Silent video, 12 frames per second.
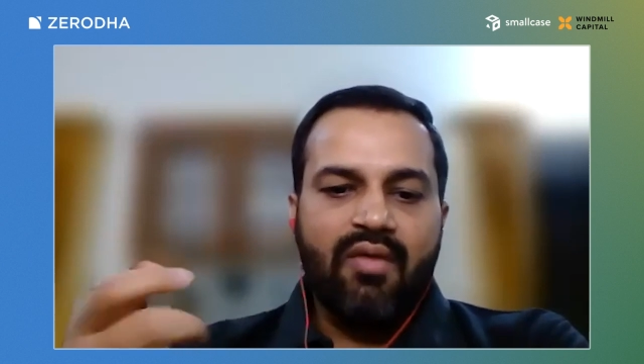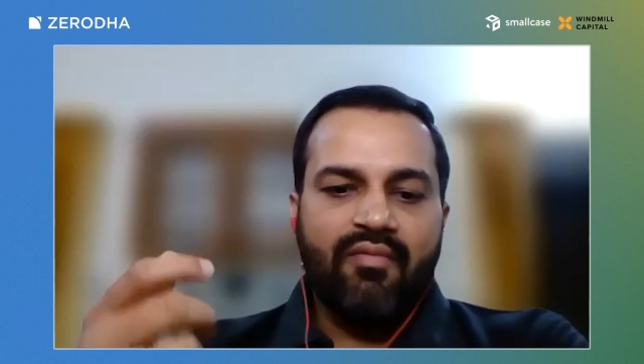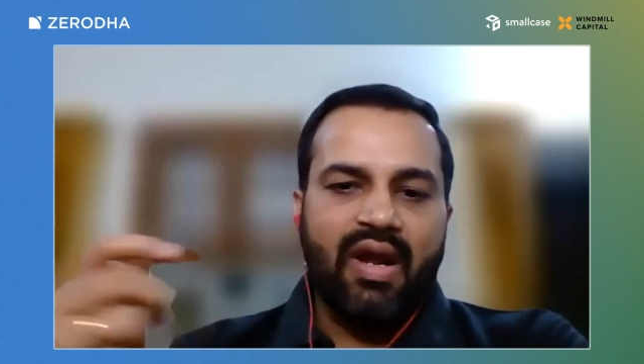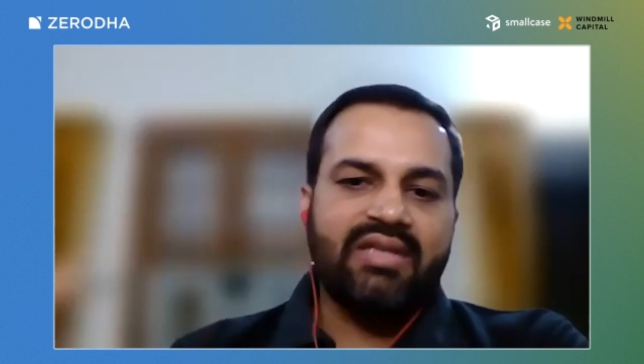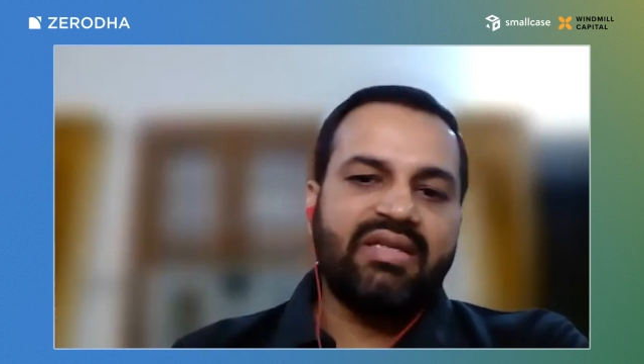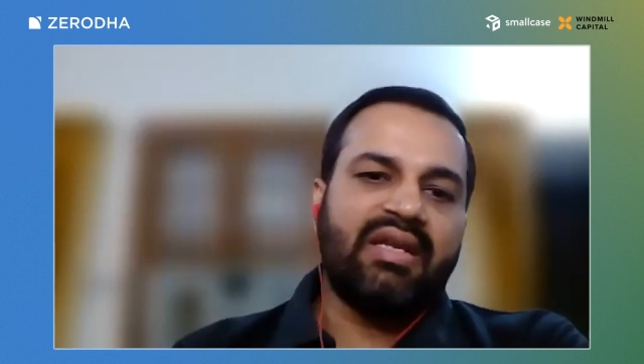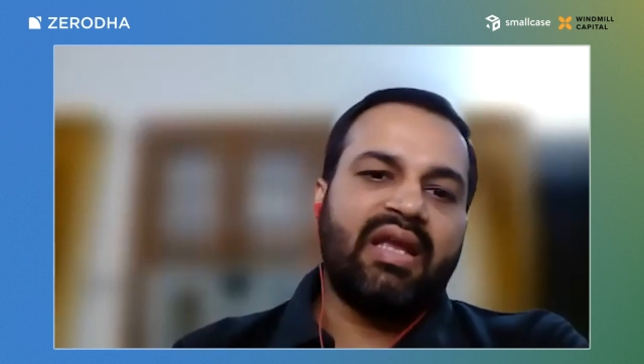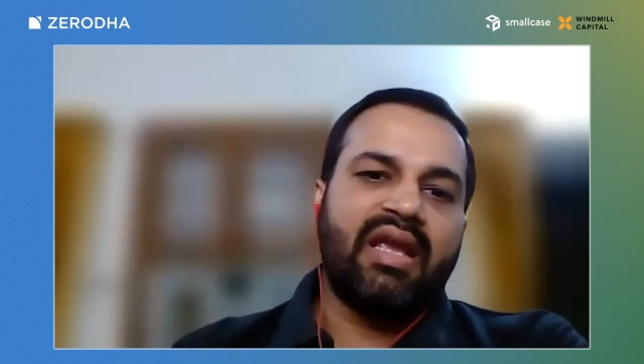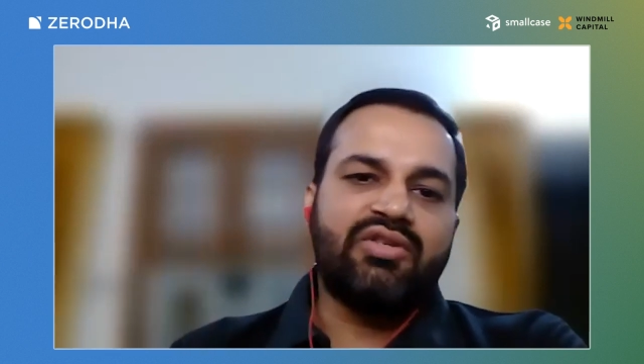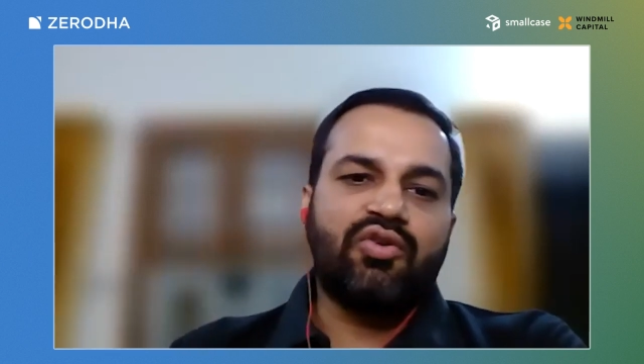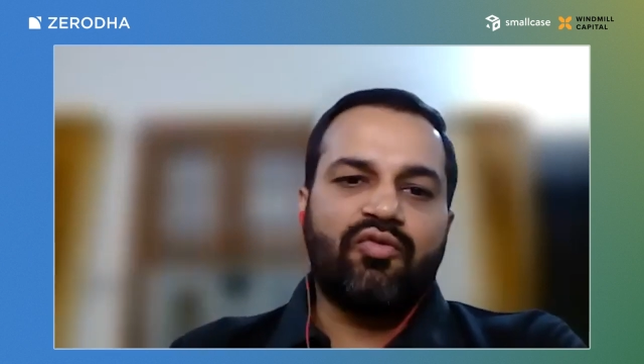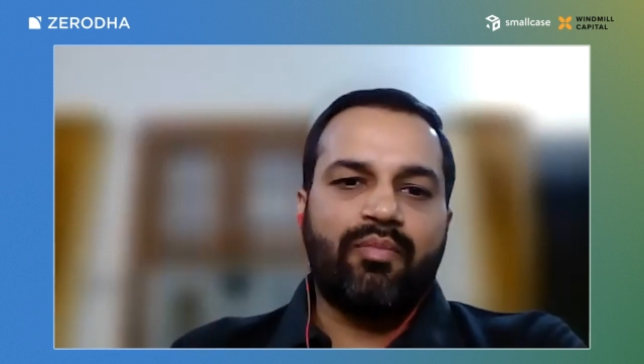Whereas in
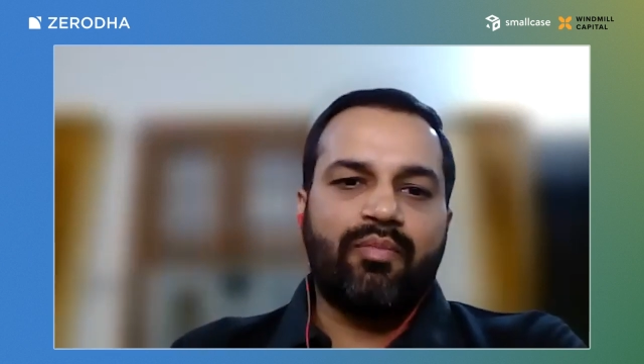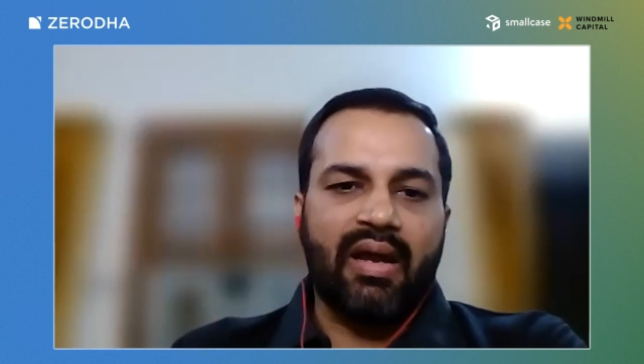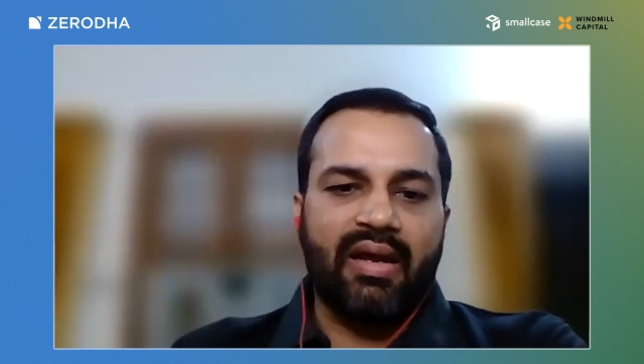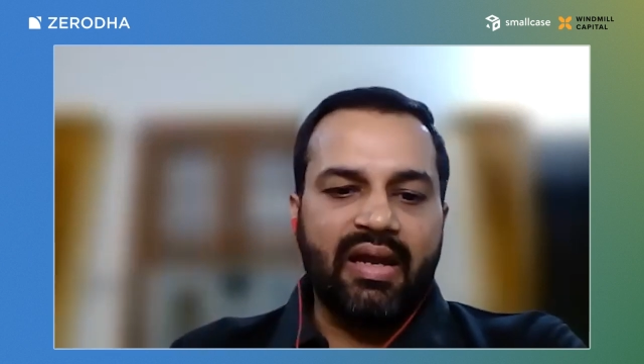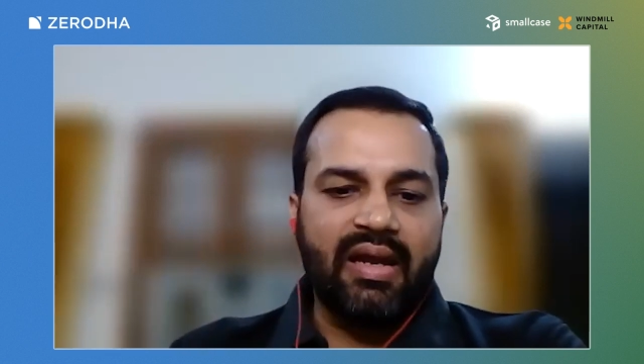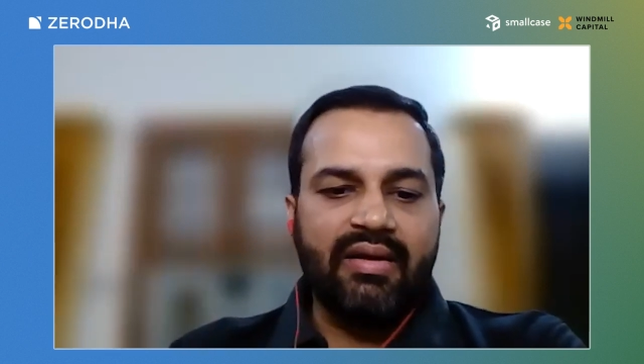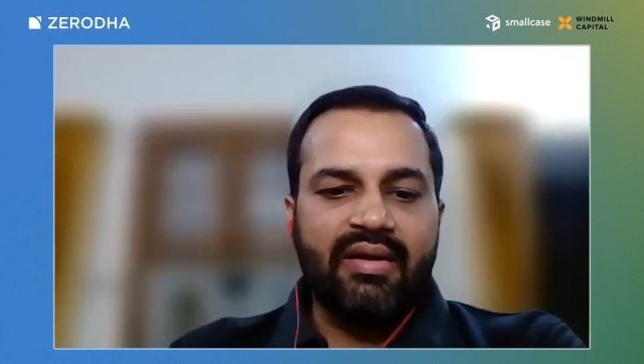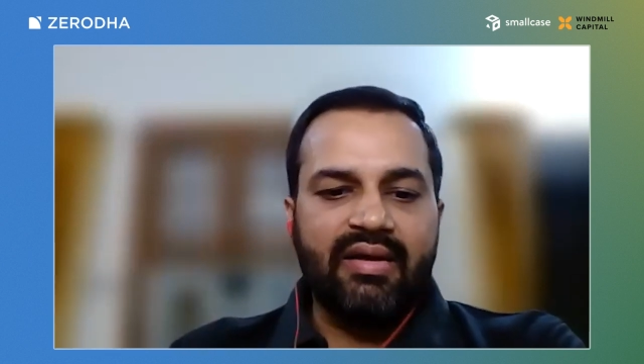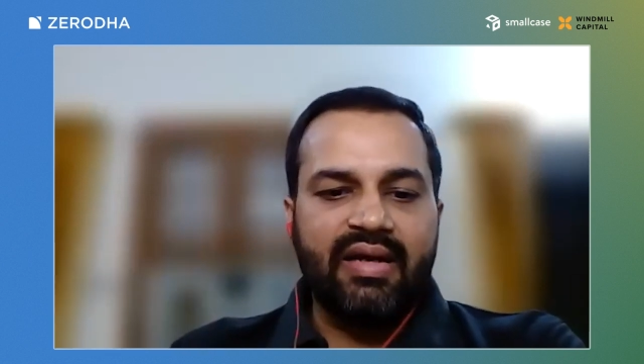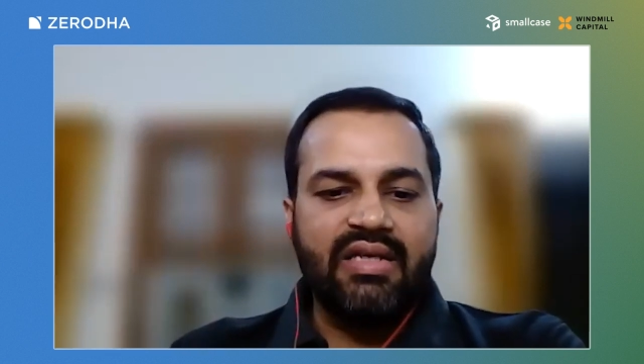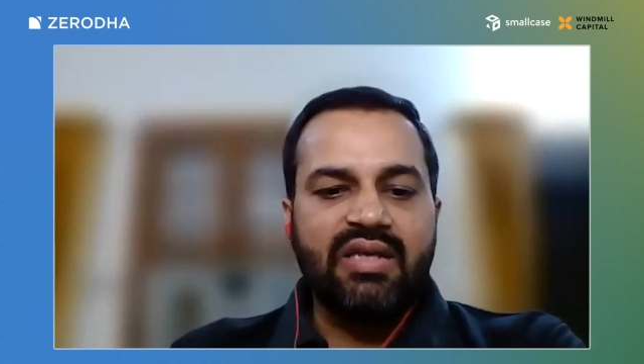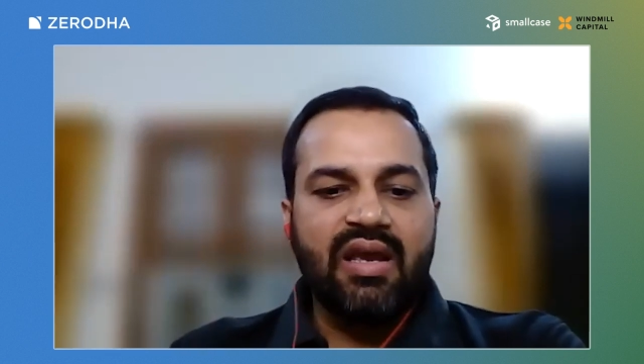case of banking
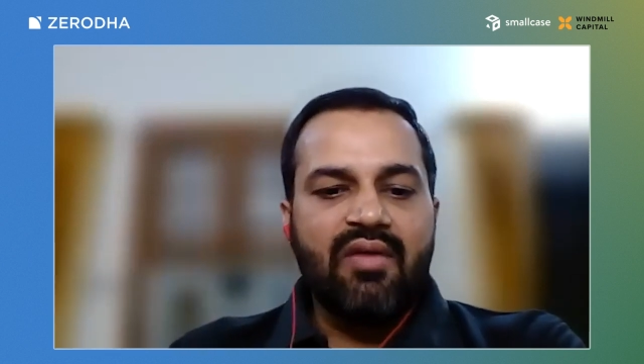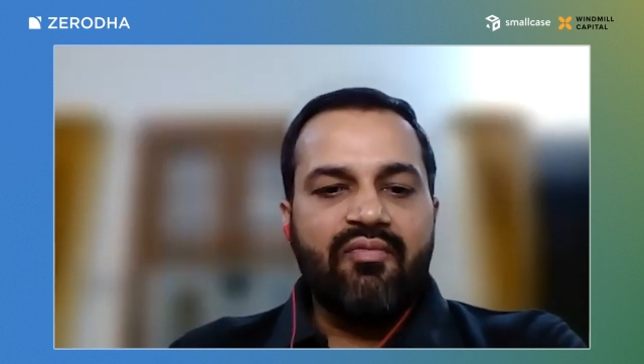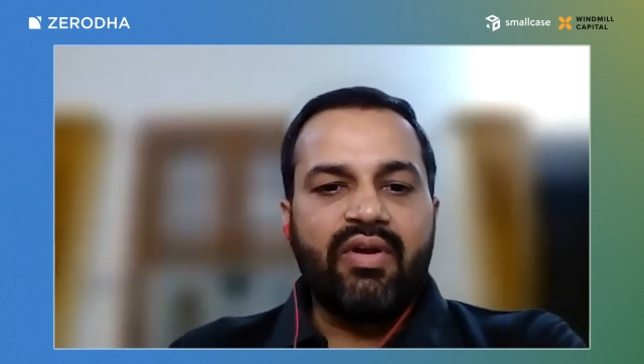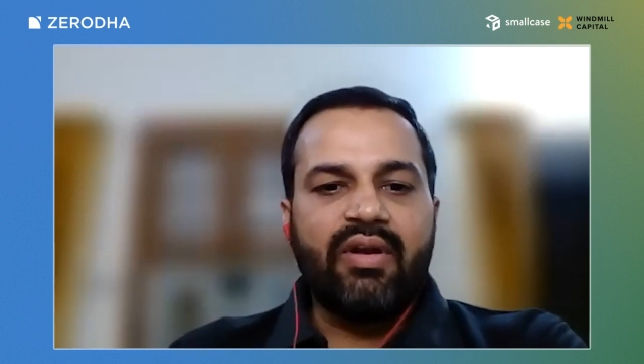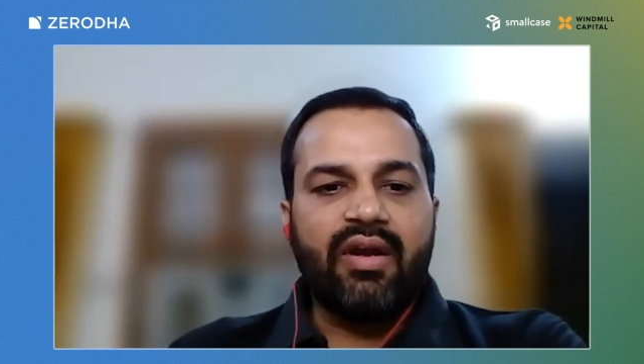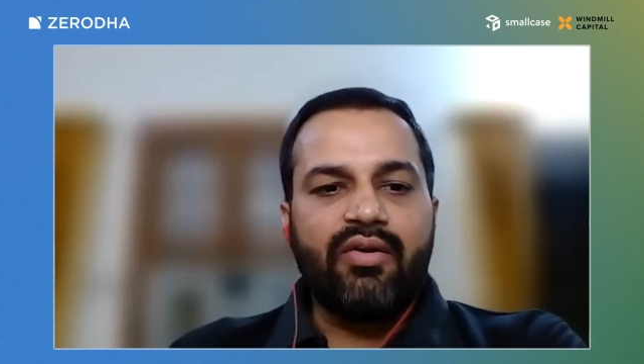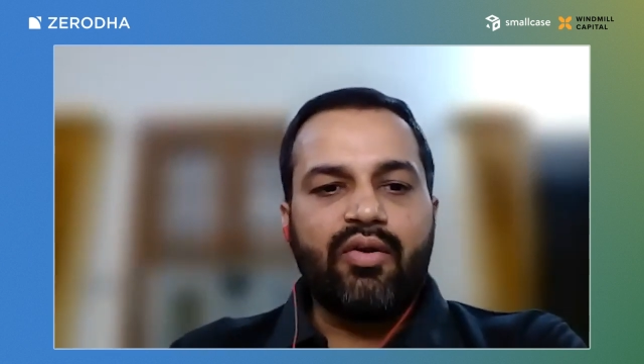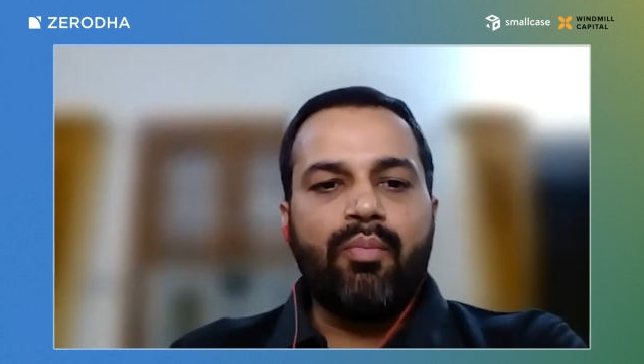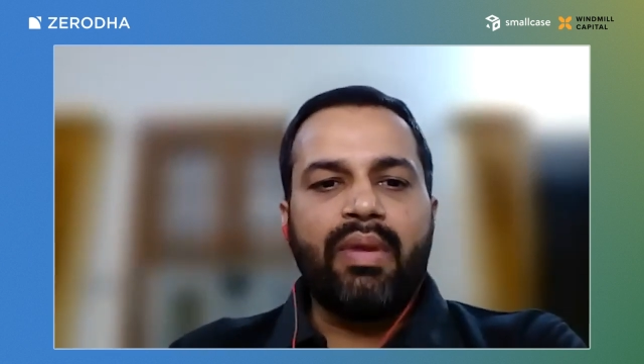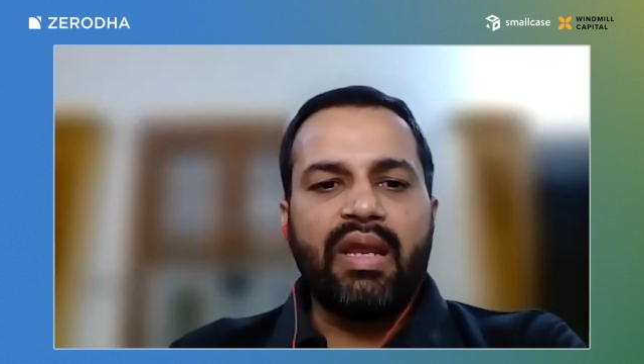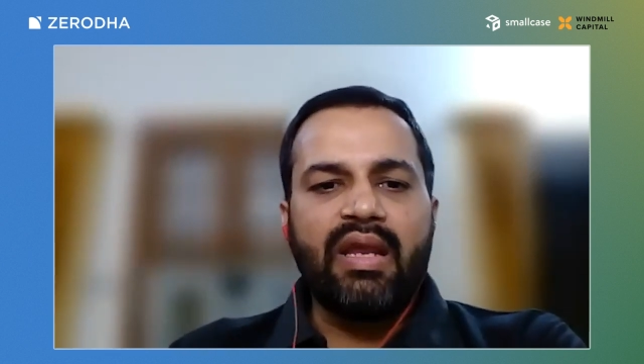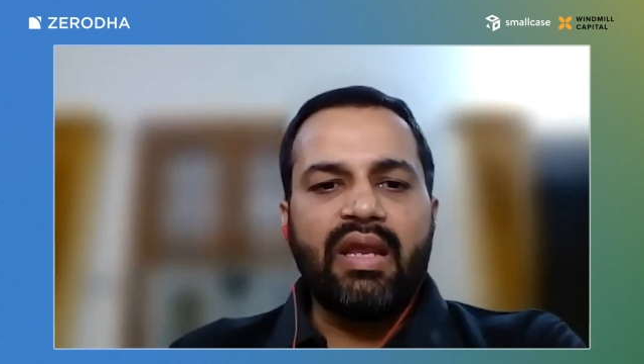entities, we tend to PE